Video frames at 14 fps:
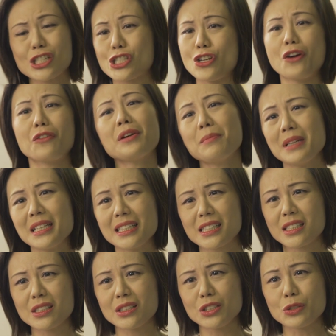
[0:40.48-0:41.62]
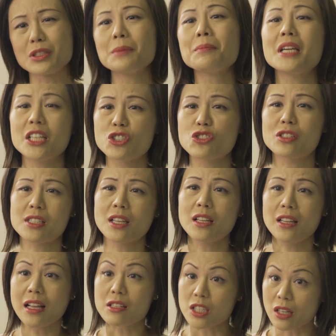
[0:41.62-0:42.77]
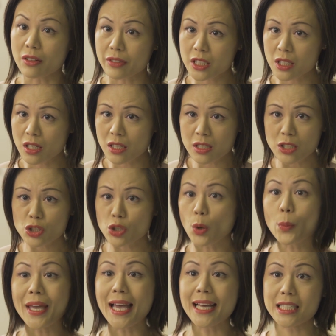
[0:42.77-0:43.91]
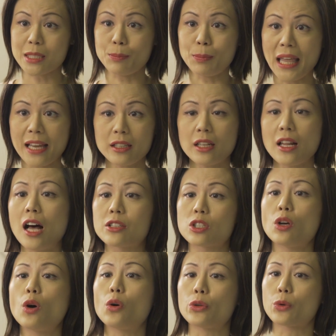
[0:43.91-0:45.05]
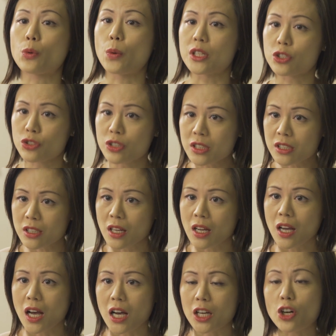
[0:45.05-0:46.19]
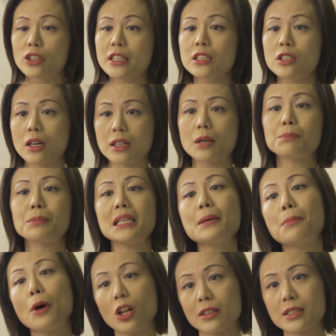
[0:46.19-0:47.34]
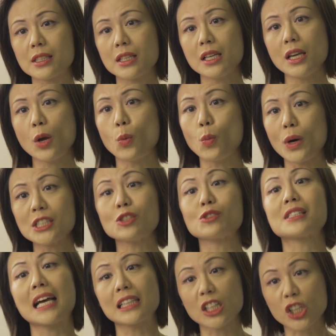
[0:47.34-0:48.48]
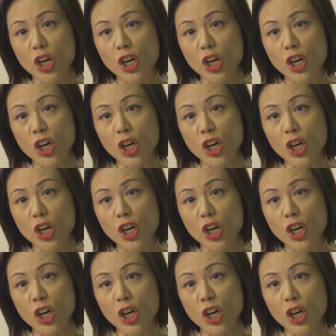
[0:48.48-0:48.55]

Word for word: Sorry, miss. You seem interested in our services, so we explain and answer all your questions. According to our company policy, once you sign the